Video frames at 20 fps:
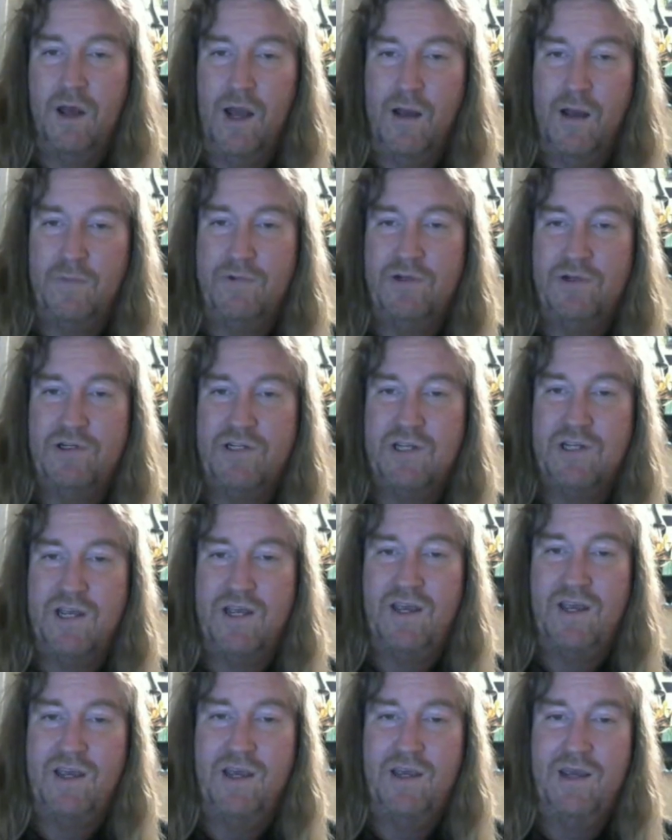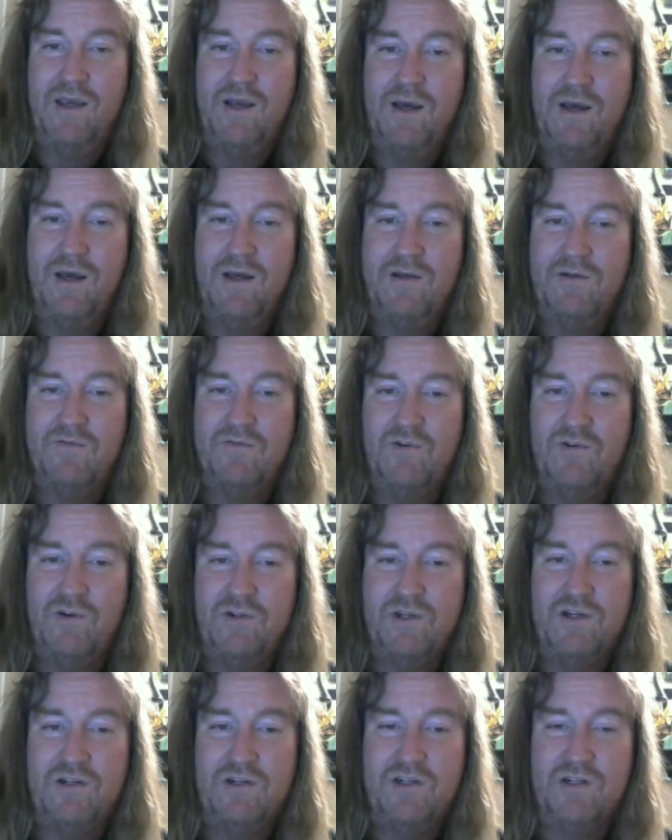say difficulty of
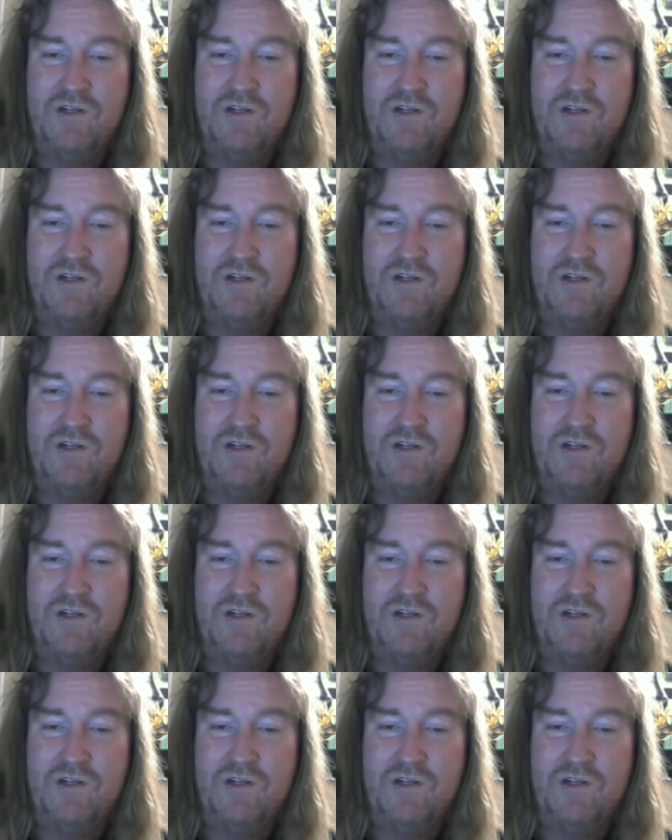2.